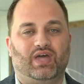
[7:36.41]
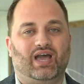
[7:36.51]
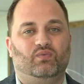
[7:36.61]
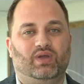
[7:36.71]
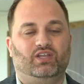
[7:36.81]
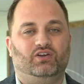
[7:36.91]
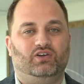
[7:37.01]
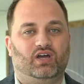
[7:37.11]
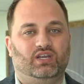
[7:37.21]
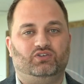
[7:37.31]
that way you're
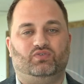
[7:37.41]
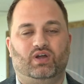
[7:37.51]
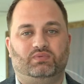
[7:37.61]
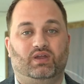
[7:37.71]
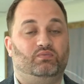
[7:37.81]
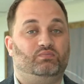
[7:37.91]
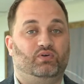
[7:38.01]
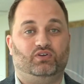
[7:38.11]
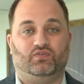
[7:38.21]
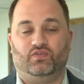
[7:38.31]
not interrupted. I would
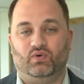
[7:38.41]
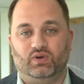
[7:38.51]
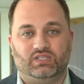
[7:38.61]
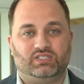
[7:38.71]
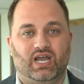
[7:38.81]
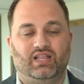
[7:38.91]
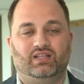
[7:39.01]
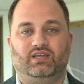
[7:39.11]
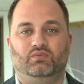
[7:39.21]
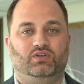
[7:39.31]
put your phone on
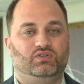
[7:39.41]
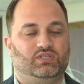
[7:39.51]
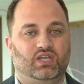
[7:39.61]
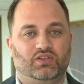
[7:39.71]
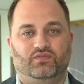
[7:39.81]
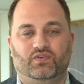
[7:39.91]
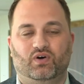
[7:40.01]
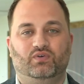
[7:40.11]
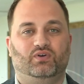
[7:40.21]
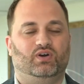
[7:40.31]
silent. I would use another
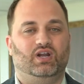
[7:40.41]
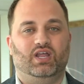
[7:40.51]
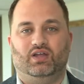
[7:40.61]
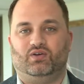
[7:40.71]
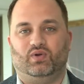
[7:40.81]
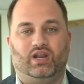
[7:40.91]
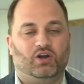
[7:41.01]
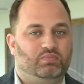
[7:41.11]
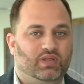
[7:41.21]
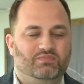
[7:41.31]
phone or go in
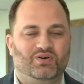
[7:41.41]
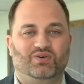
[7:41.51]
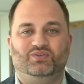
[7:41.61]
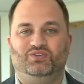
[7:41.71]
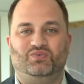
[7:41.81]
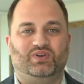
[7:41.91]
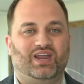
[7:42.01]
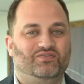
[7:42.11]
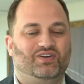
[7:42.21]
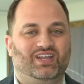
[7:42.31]
airplane mode, do
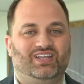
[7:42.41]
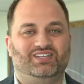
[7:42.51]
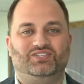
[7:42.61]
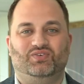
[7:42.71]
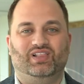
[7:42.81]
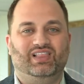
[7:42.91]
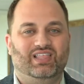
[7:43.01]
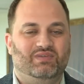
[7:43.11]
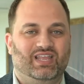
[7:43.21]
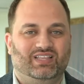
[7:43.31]
whatever it is to
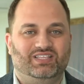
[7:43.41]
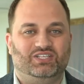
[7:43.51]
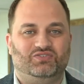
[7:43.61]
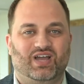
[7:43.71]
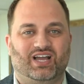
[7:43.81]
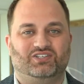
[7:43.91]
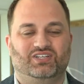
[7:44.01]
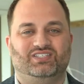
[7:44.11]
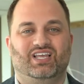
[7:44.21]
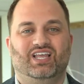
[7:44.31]
eliminate the
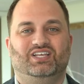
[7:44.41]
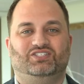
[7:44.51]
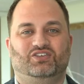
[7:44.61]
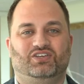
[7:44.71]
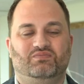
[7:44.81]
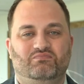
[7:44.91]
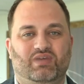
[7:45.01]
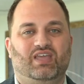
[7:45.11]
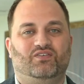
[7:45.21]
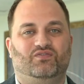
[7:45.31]
distractions so you can
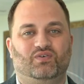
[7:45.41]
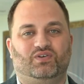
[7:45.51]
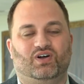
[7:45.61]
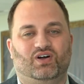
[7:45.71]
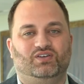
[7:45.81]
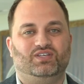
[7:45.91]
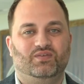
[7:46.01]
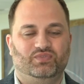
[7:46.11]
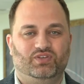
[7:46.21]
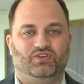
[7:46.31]
make phone calls
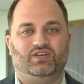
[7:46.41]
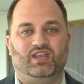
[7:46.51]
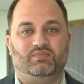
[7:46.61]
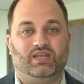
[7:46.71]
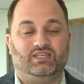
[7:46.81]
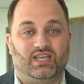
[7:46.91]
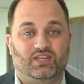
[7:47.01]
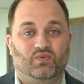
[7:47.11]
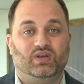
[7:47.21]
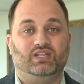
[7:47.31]
to your database. And
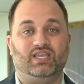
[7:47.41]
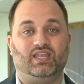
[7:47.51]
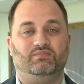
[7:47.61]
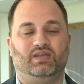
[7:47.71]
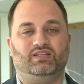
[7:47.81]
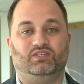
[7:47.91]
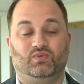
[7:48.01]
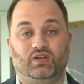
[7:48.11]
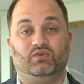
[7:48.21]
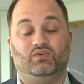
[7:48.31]
you want you
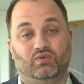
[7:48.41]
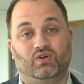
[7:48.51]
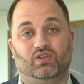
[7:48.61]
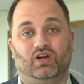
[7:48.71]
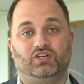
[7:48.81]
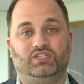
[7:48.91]
want to grow a large